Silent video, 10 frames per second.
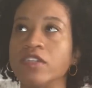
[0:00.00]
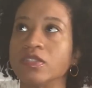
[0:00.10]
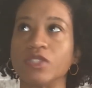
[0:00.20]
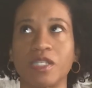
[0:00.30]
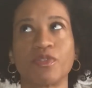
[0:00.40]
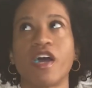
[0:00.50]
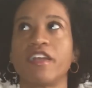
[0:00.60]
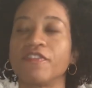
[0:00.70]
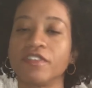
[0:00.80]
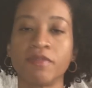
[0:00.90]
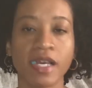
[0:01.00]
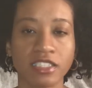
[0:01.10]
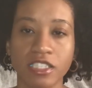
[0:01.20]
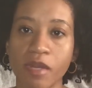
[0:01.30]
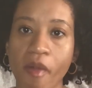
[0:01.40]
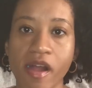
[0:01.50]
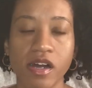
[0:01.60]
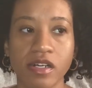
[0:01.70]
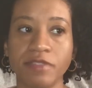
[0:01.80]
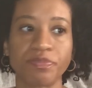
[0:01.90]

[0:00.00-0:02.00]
which i'm trying to film that journey but uh,